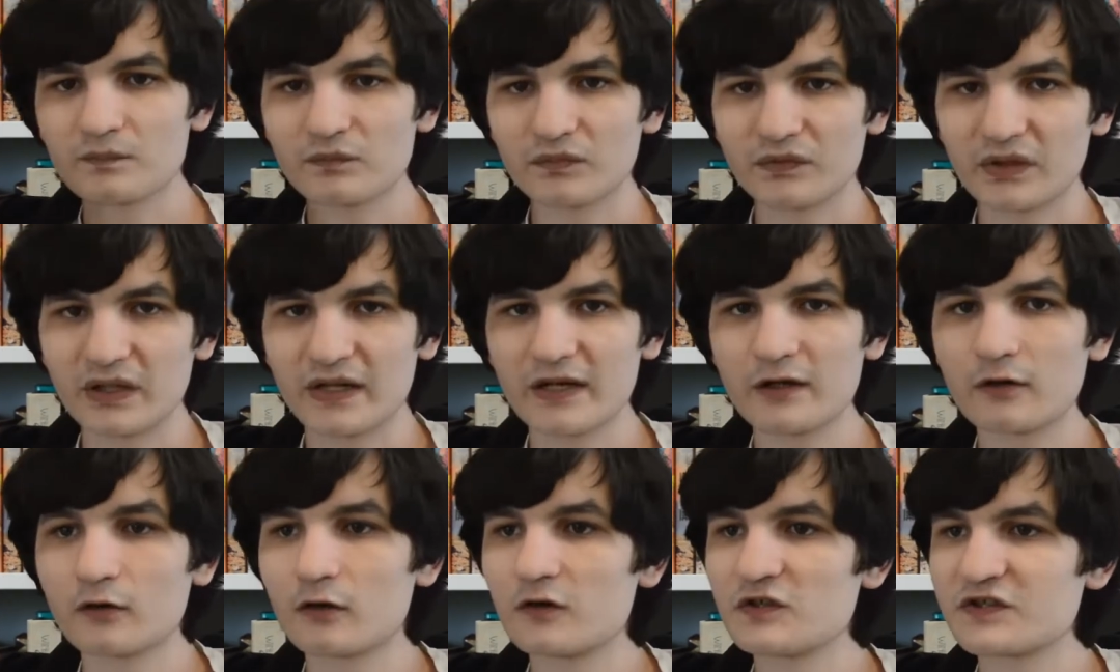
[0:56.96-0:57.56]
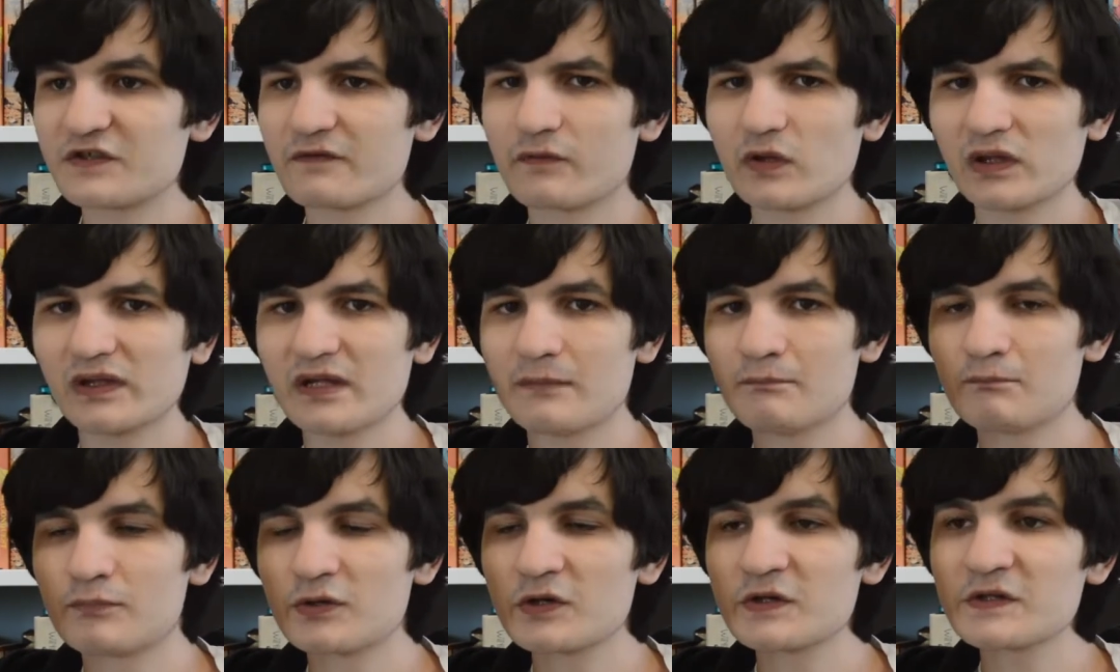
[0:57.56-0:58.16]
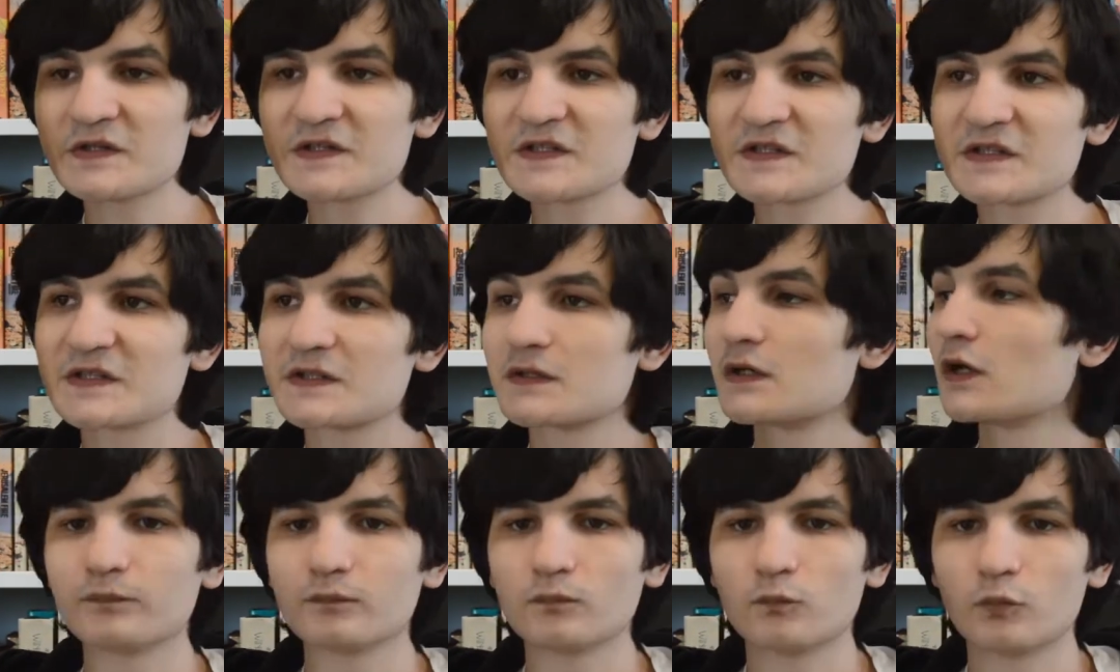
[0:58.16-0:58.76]
The Heroes of
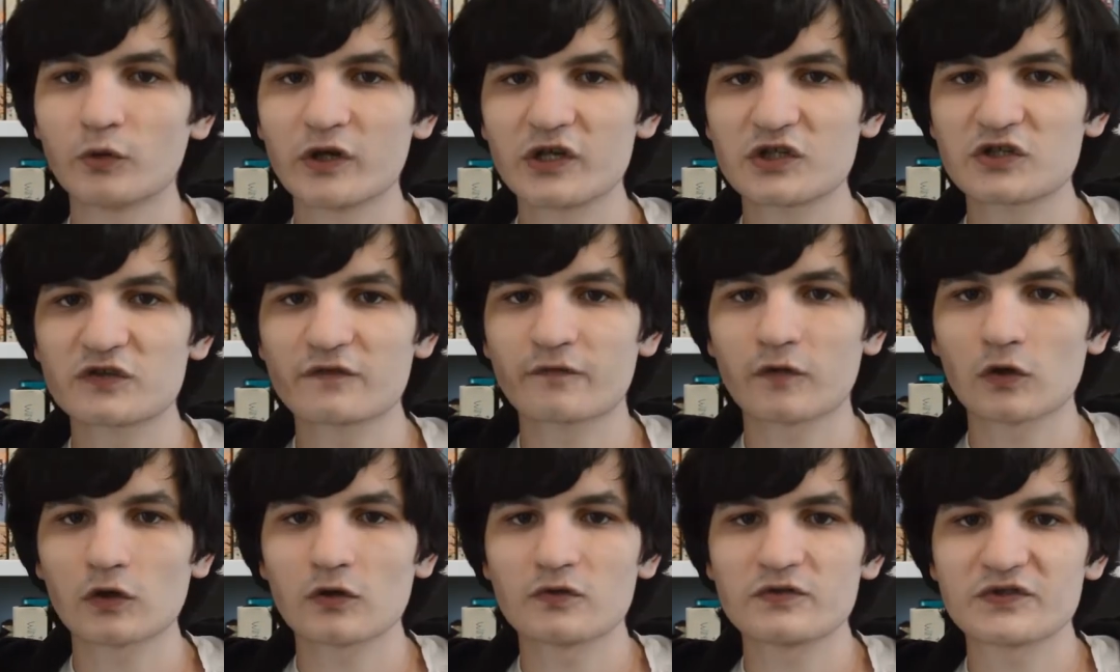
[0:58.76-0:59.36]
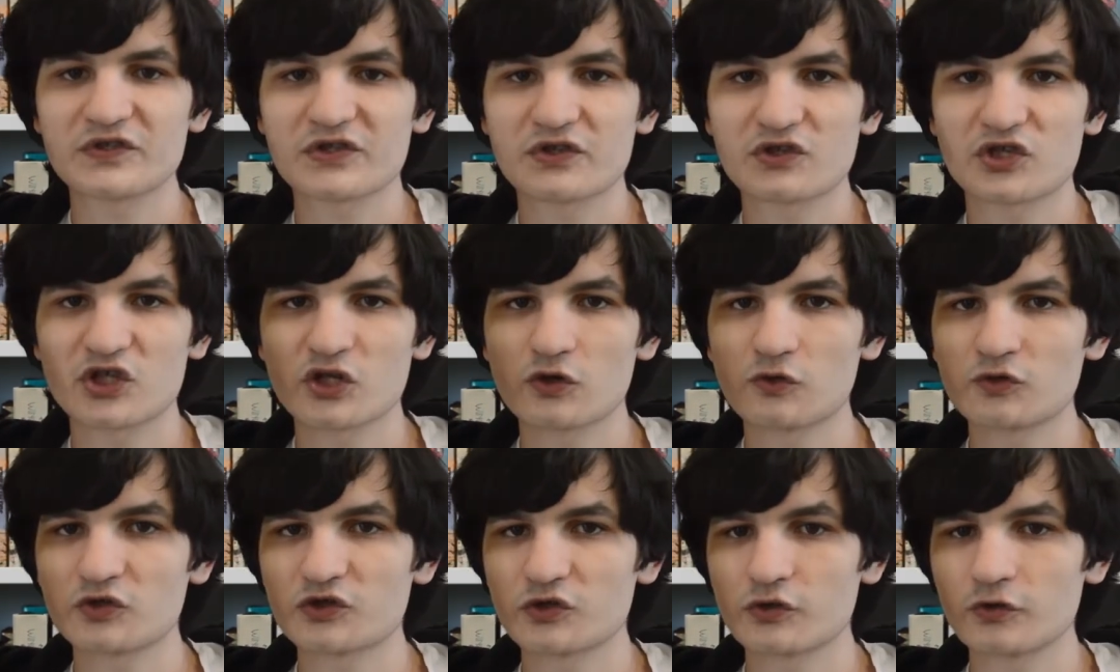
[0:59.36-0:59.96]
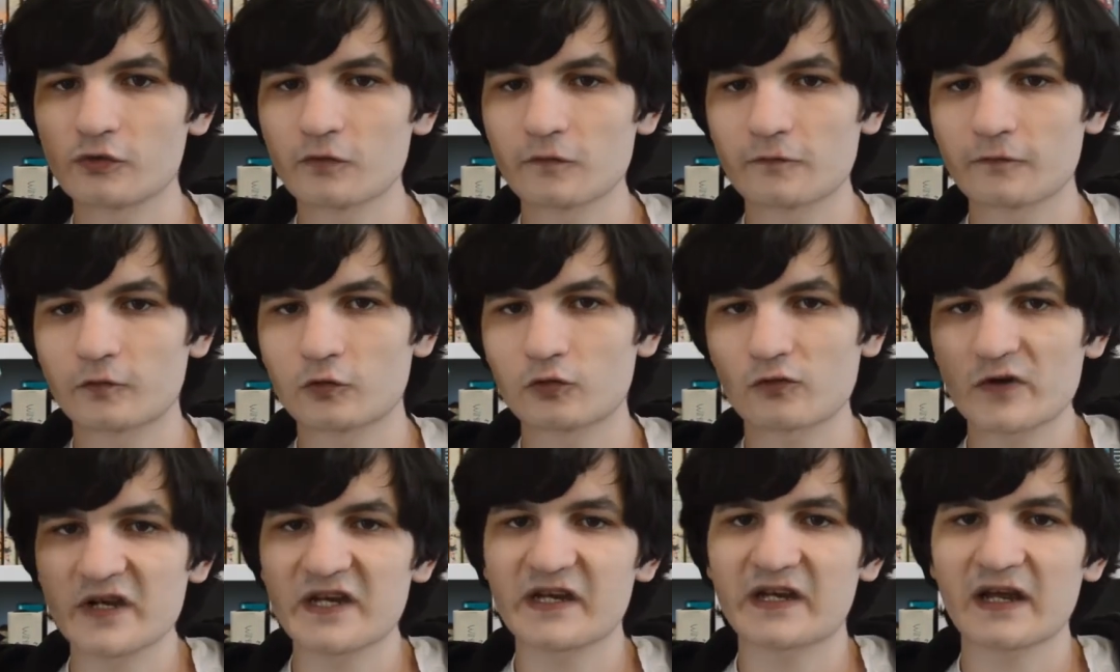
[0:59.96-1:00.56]
Olympus, which follows the children of
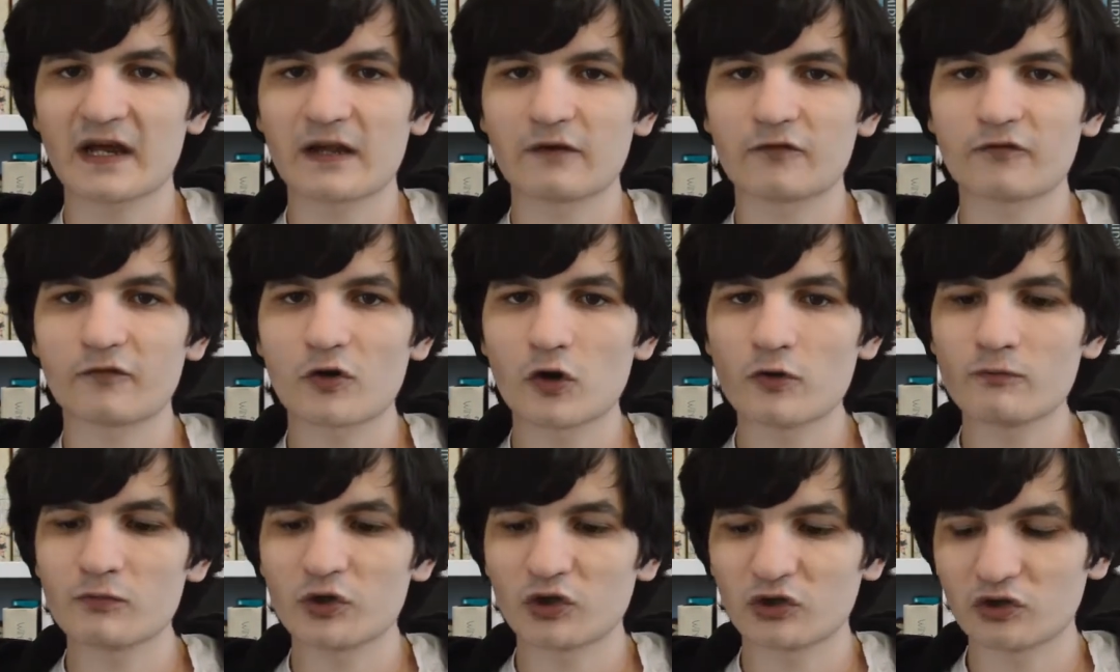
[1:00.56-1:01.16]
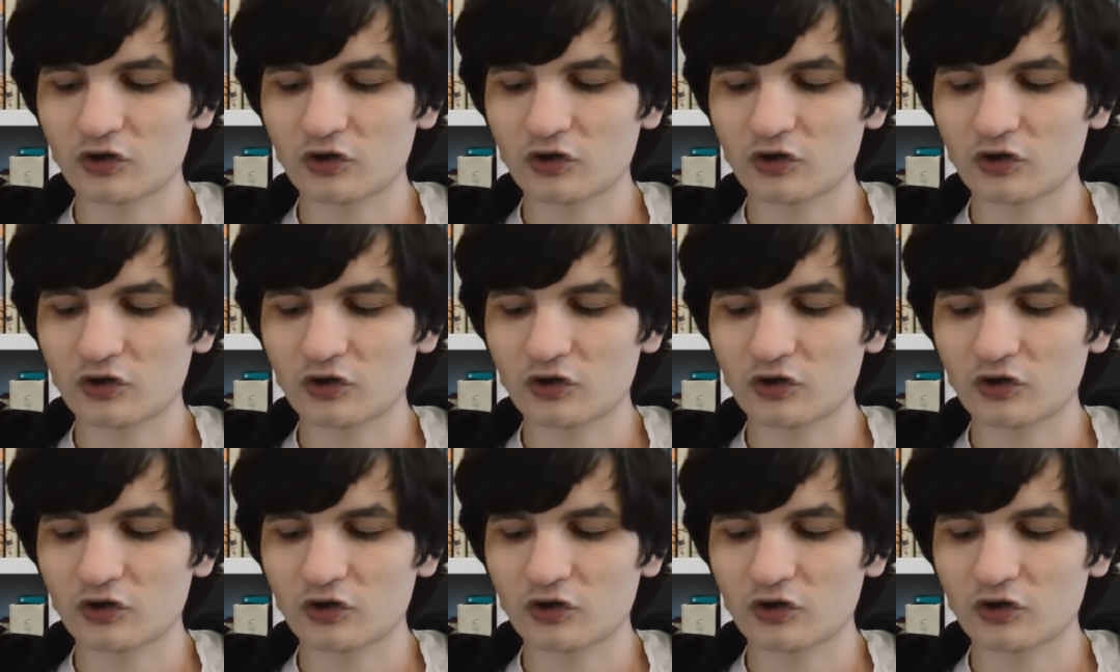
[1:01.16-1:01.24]
Greek and Roman